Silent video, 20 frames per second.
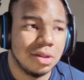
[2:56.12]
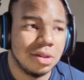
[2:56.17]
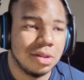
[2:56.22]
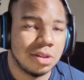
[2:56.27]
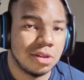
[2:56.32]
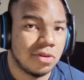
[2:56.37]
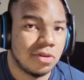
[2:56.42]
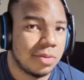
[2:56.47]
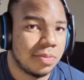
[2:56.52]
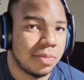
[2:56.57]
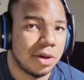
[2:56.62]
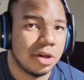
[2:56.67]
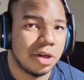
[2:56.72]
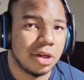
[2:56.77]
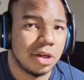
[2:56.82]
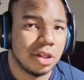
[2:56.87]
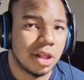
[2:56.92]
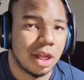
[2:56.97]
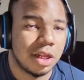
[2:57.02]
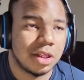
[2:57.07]
Zoe
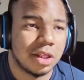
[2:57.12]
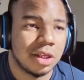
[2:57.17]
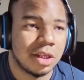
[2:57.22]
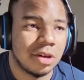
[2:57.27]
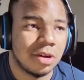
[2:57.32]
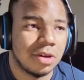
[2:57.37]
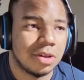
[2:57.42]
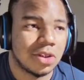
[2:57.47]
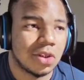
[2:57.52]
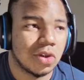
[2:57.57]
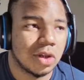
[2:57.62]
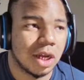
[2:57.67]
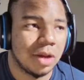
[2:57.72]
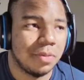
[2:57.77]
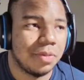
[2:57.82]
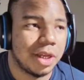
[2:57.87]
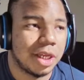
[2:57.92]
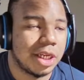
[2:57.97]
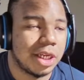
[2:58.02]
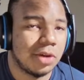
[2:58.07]
Berger, I think, also got
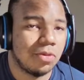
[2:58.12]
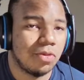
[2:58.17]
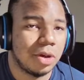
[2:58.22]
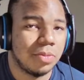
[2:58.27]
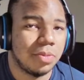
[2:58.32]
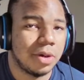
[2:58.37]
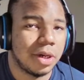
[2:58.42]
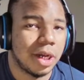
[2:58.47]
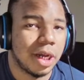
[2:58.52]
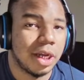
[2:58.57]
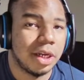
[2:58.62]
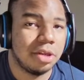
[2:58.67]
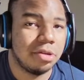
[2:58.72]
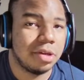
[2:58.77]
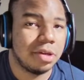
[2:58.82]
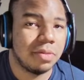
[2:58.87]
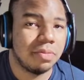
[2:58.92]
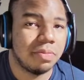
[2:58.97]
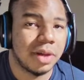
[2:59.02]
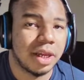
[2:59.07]
banned at one point. How do you
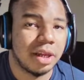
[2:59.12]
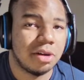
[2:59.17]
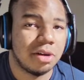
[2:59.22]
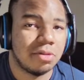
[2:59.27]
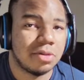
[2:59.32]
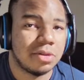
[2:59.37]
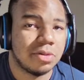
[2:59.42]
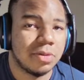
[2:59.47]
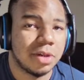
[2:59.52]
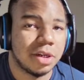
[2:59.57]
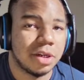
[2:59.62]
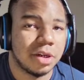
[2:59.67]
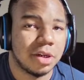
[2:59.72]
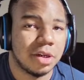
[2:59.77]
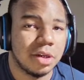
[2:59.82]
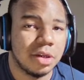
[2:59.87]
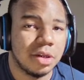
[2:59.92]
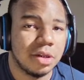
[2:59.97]
get banned on Twitter?